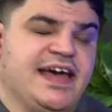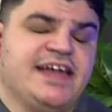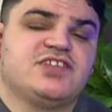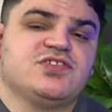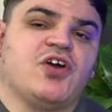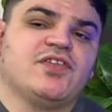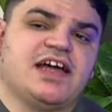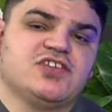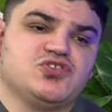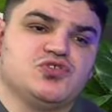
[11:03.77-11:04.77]
And on
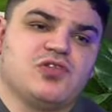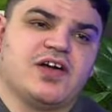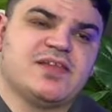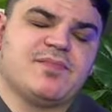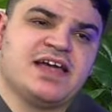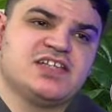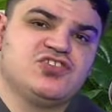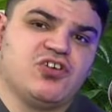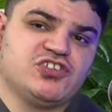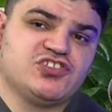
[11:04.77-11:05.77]
that too, like the bank's
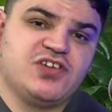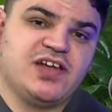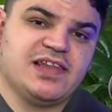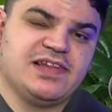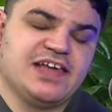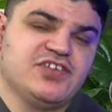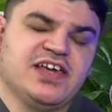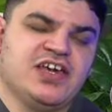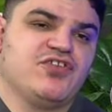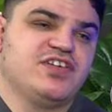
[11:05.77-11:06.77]
not just going to let you
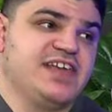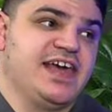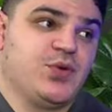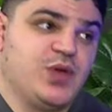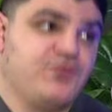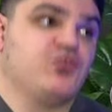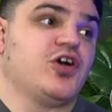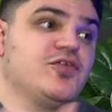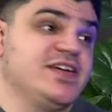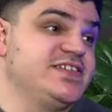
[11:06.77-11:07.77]
increase your equity for
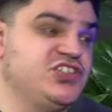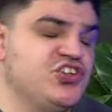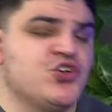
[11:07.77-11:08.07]
no reason.